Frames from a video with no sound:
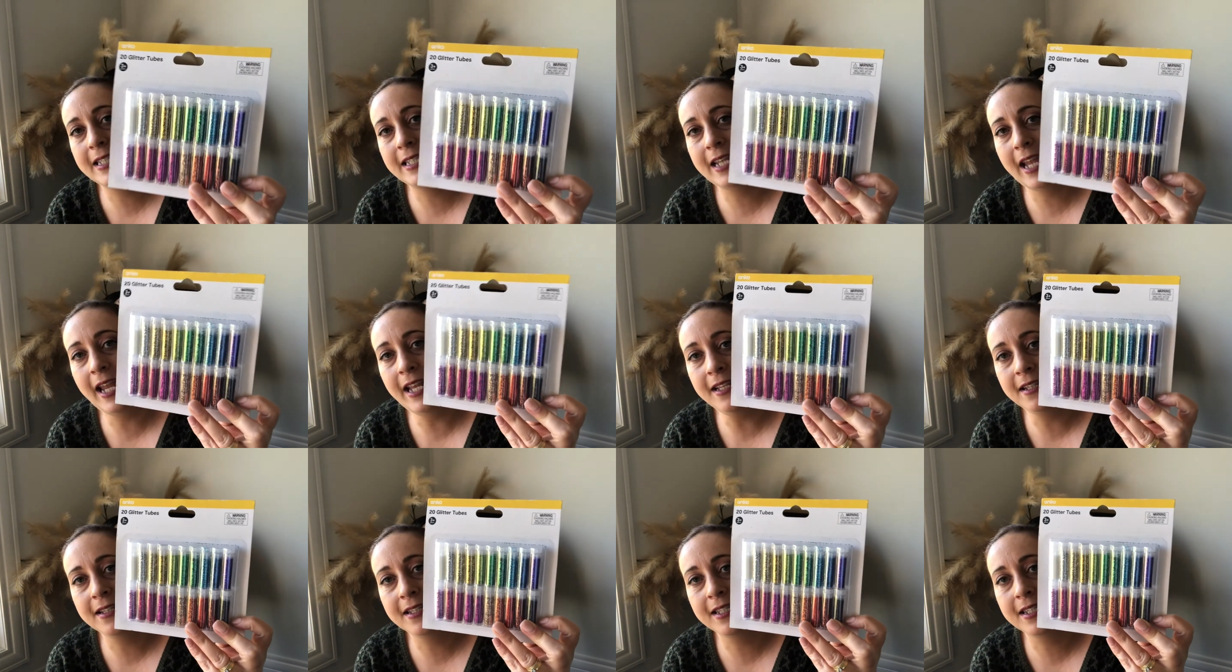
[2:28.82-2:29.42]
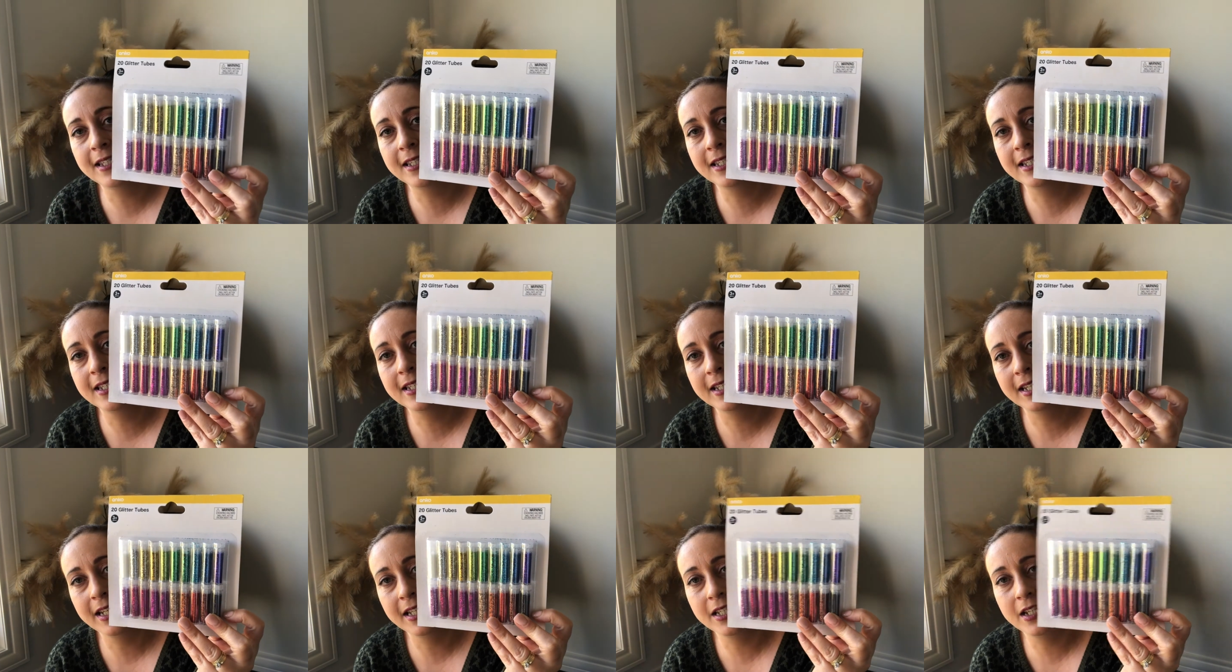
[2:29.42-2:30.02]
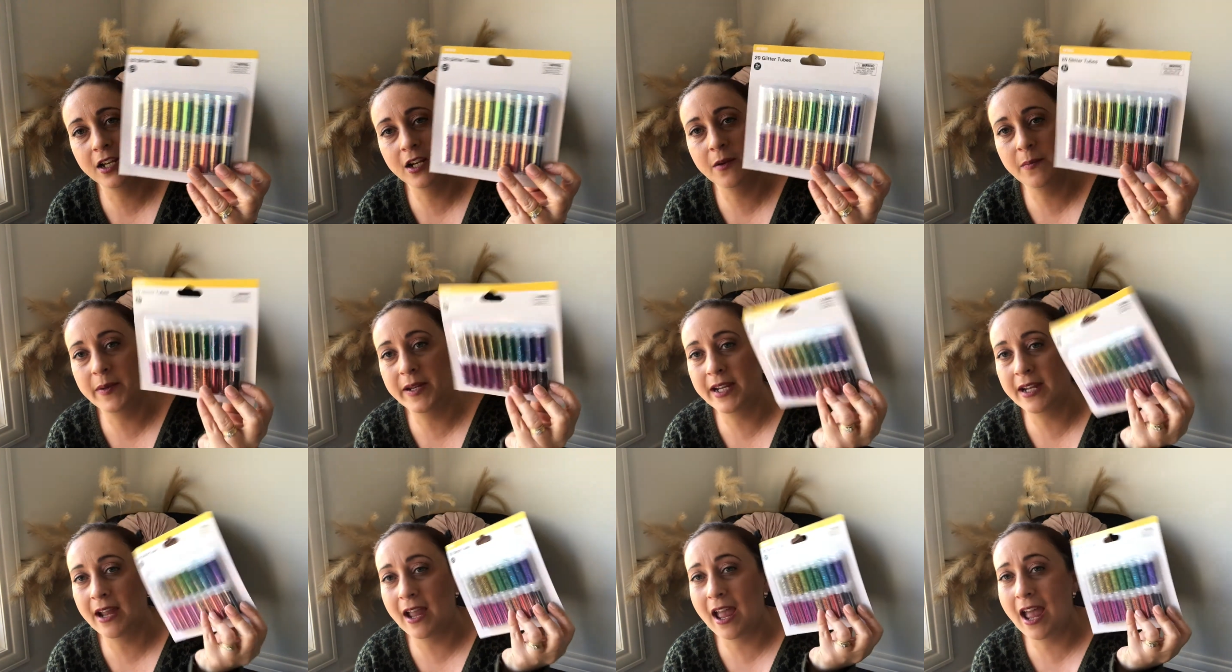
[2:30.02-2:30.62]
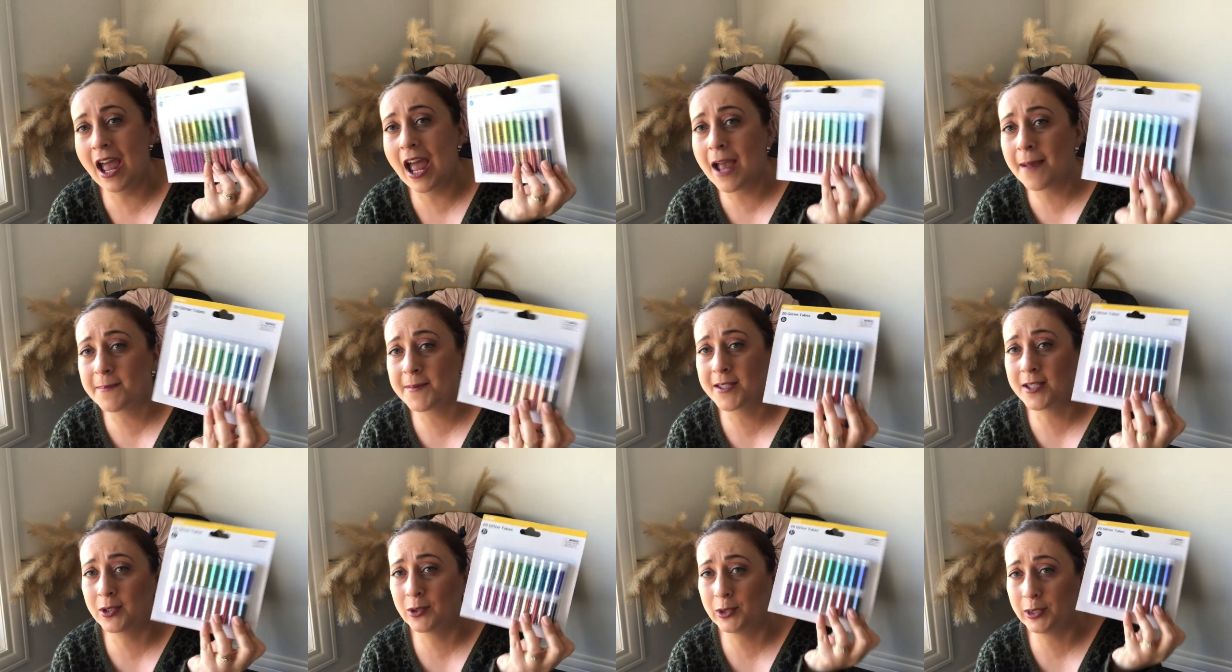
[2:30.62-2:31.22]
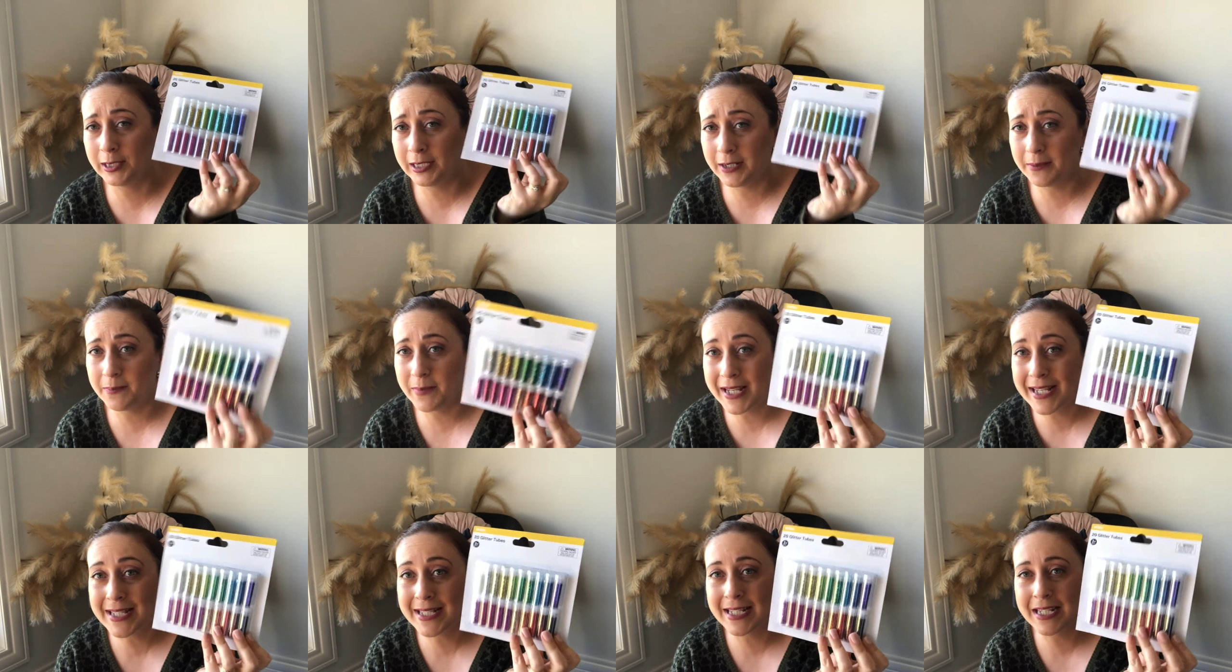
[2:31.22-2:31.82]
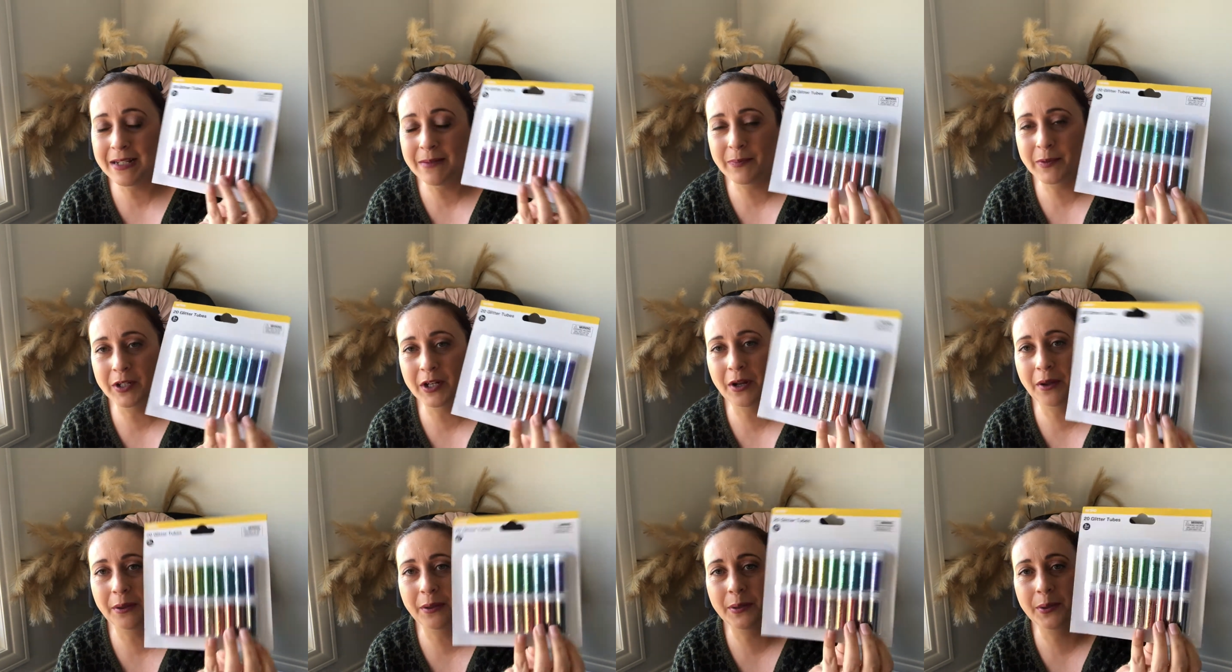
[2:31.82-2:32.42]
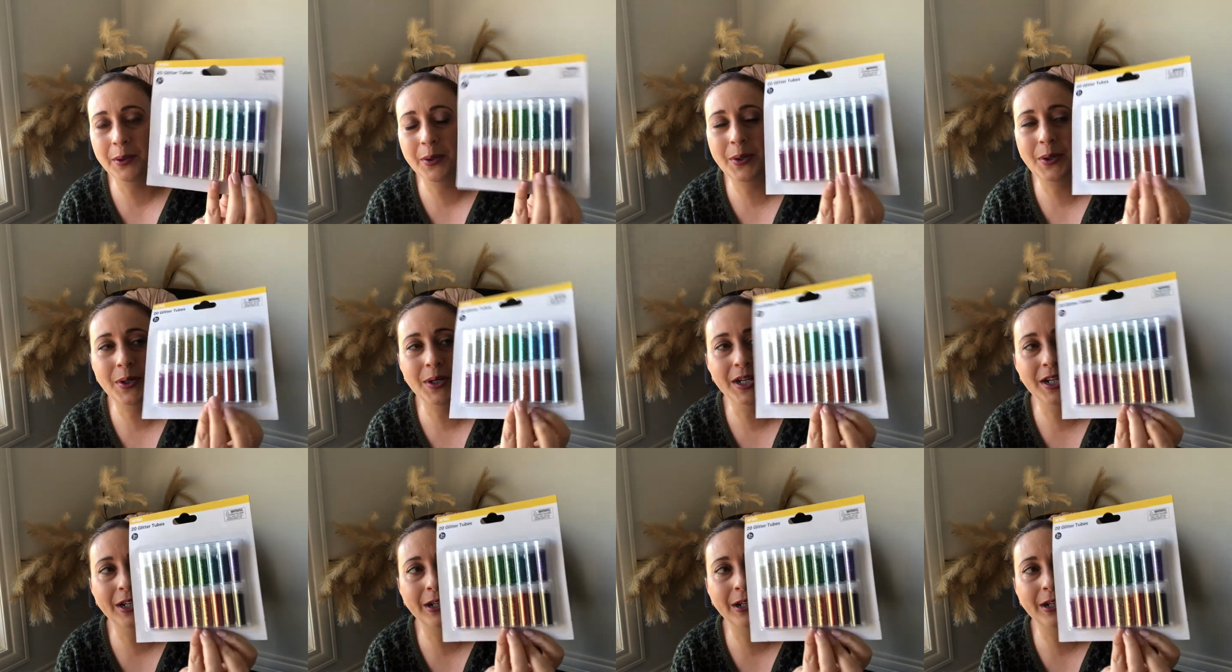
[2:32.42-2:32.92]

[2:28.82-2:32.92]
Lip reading: sets. It's going to be absolutely messy, but I thought, you